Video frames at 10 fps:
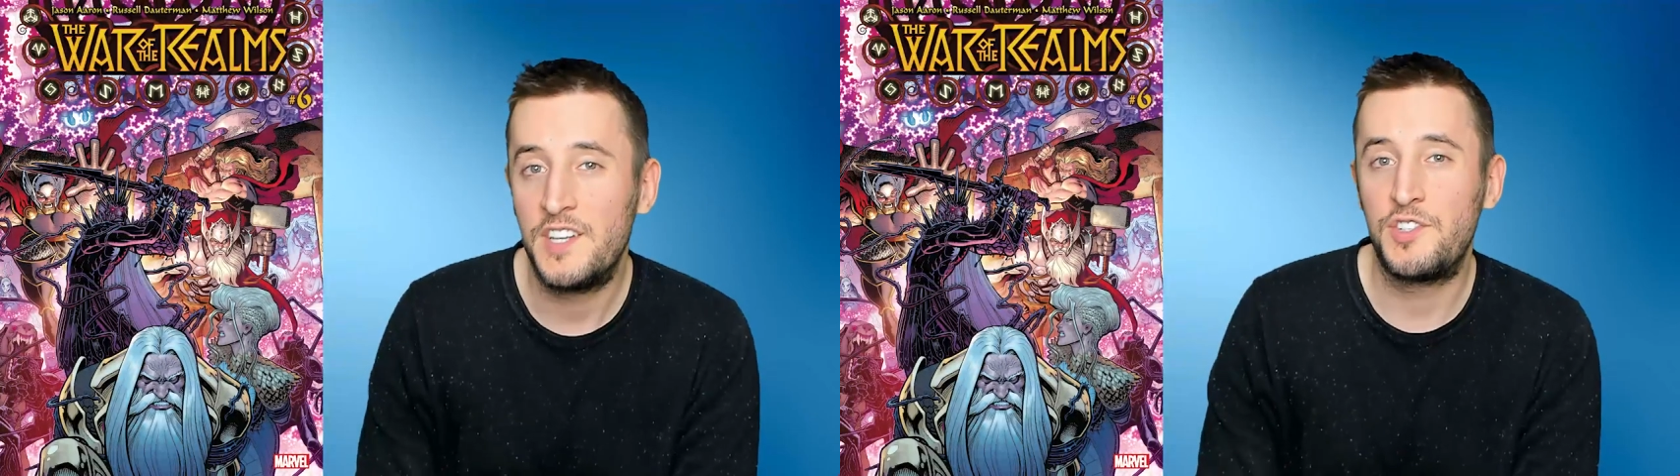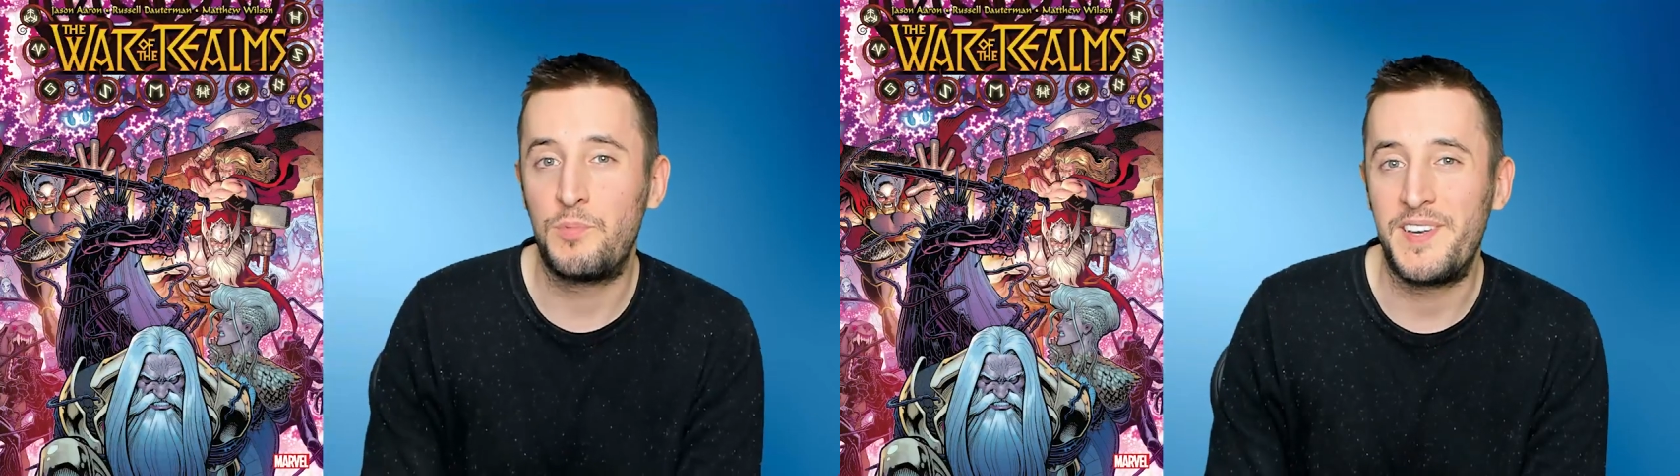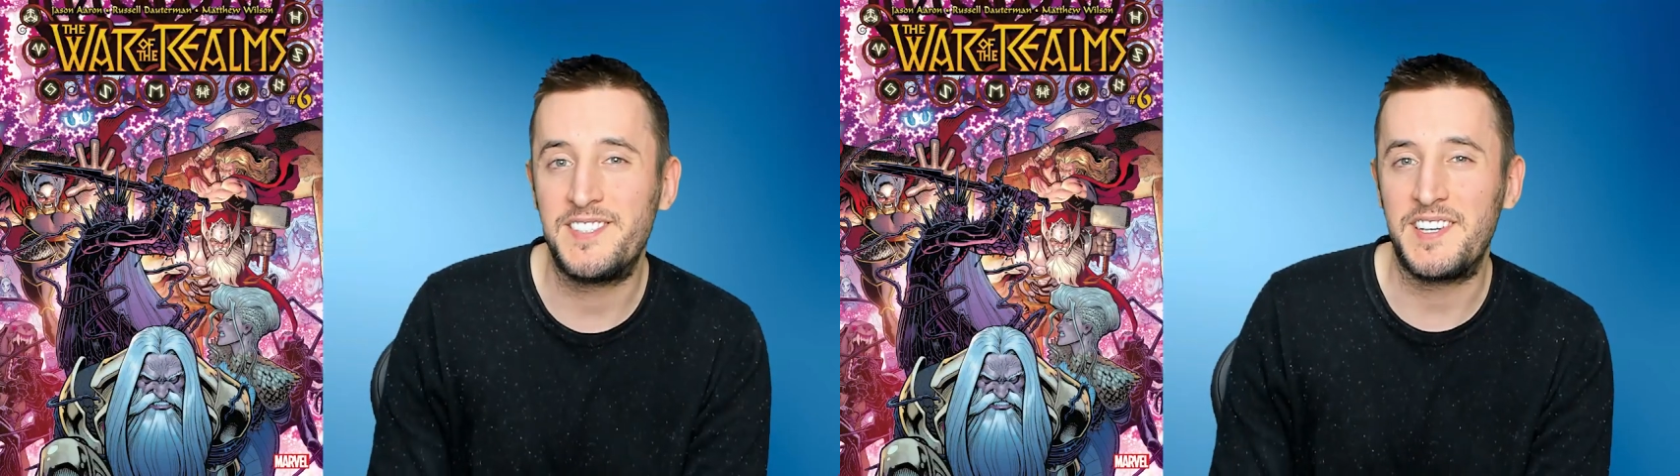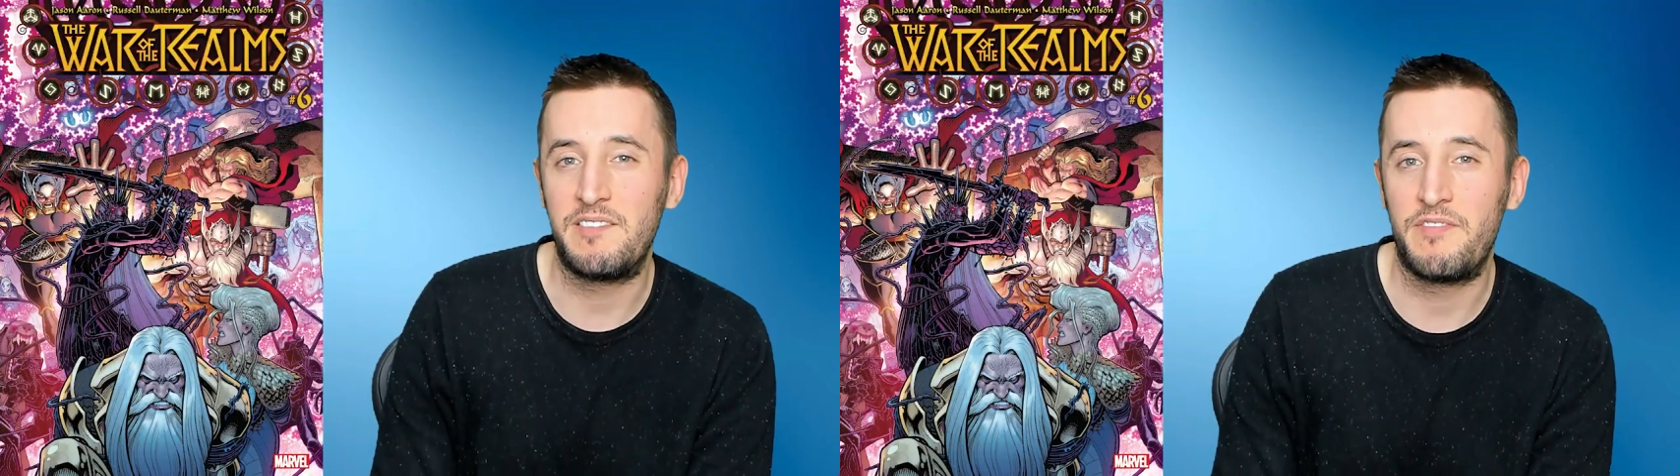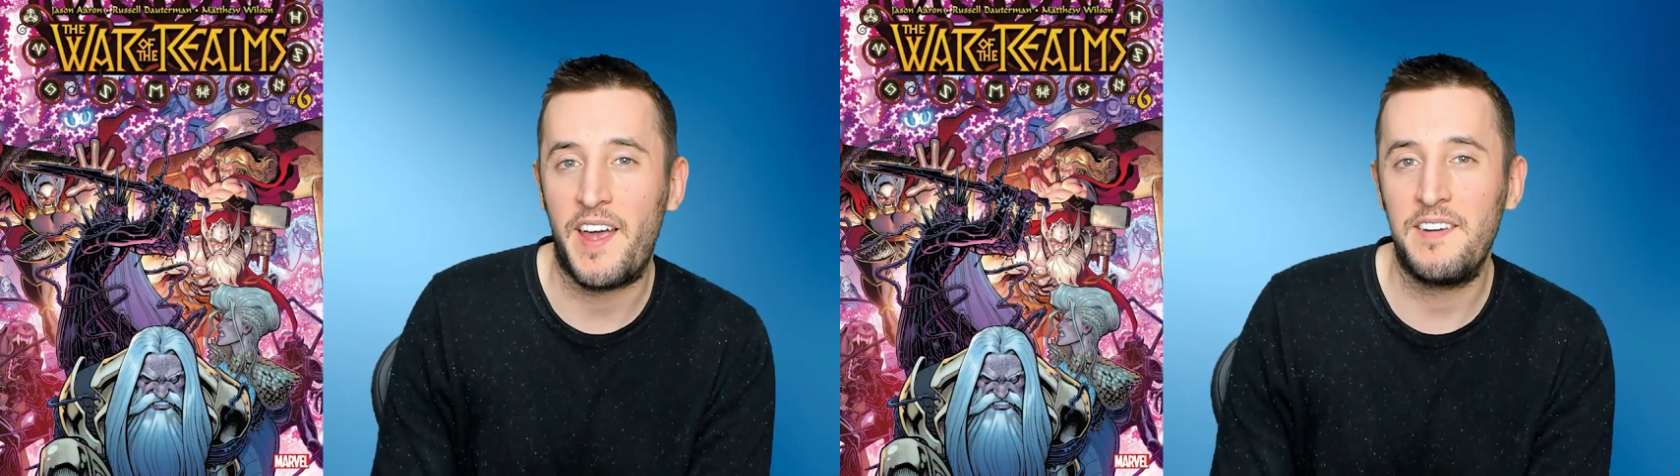to this
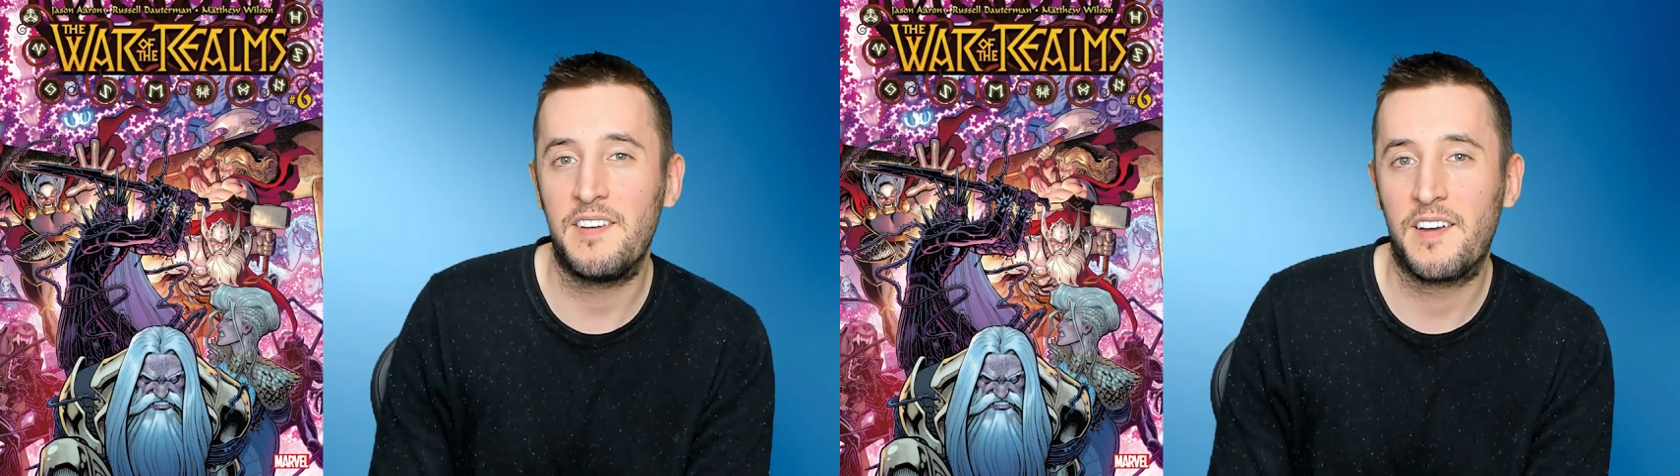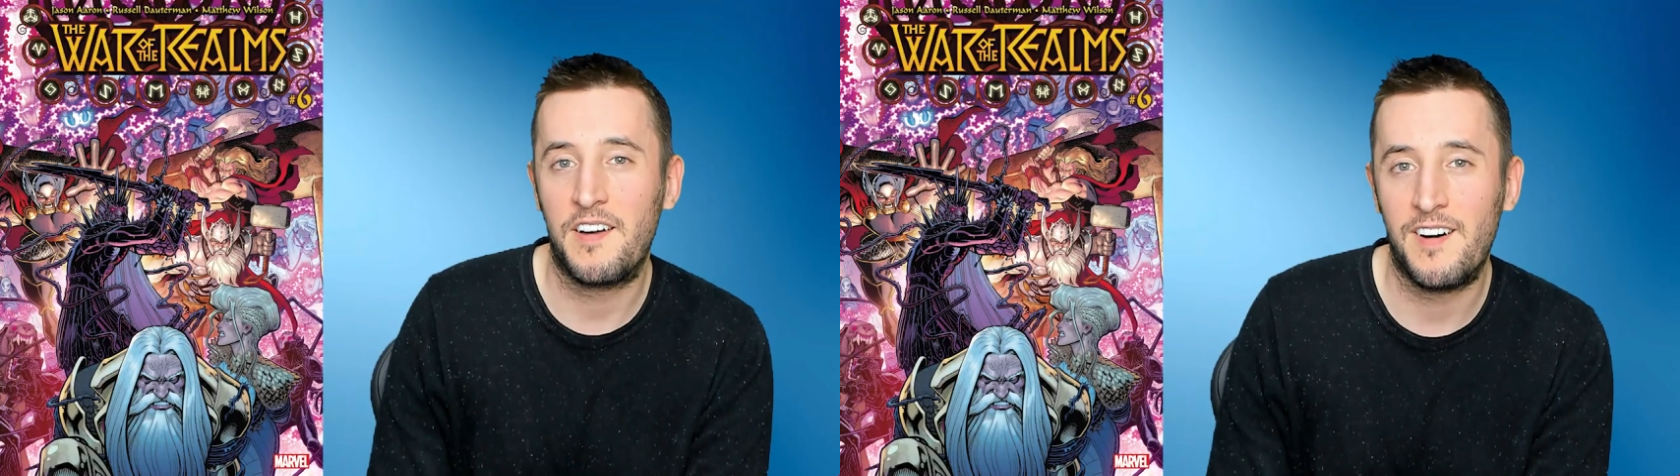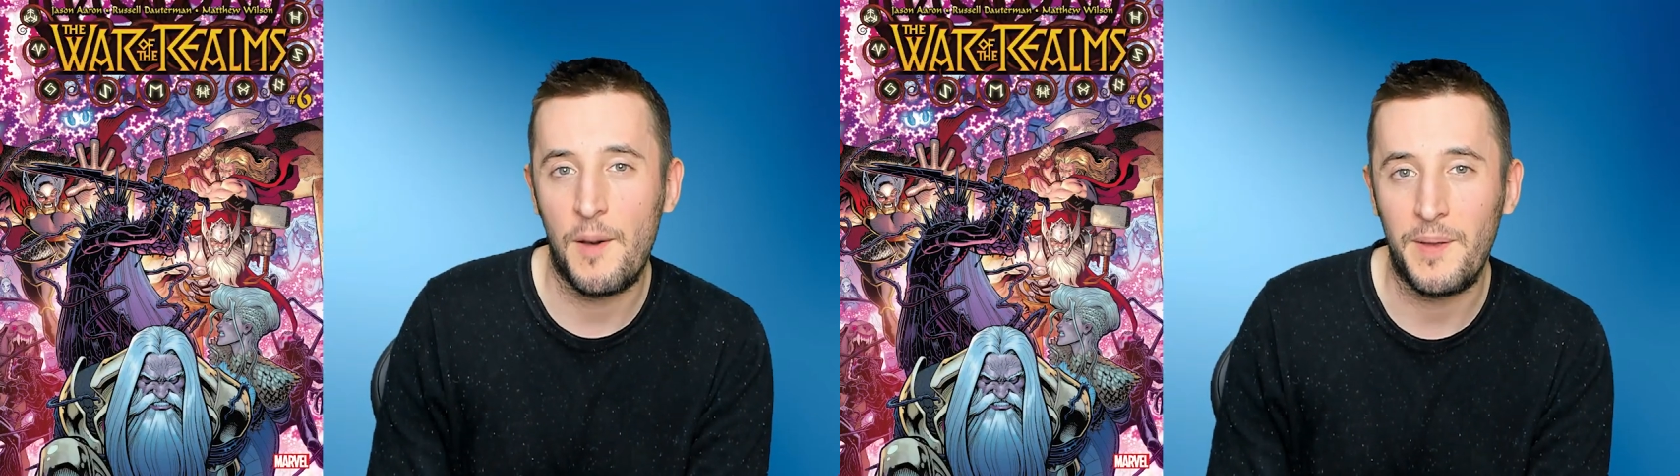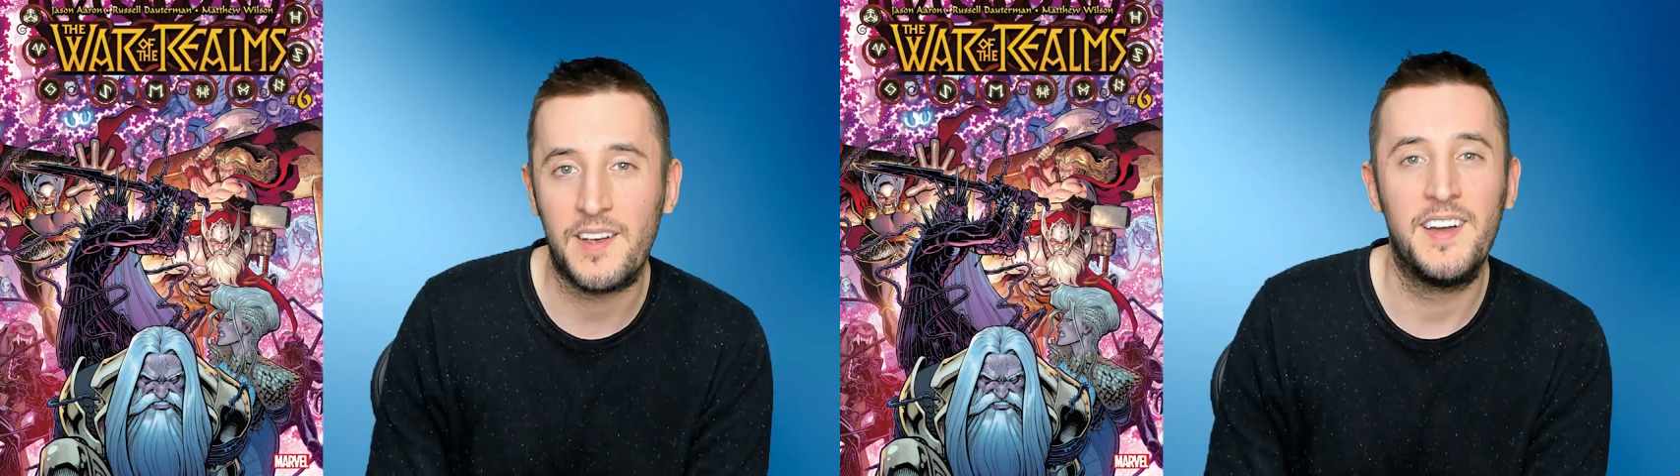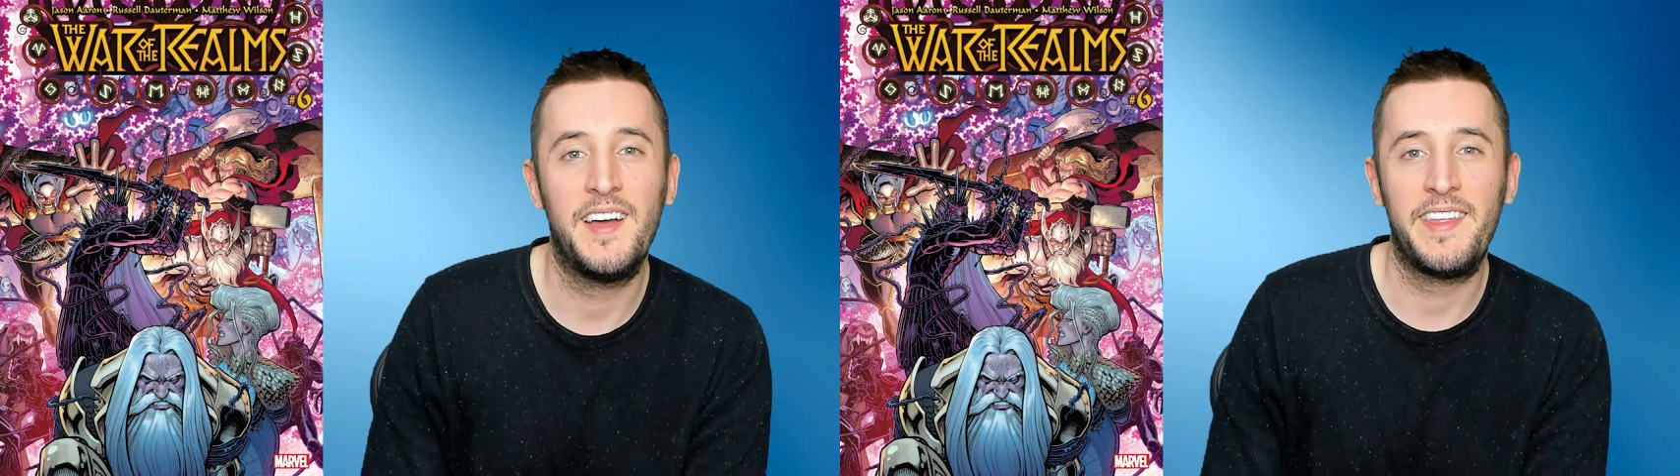event comic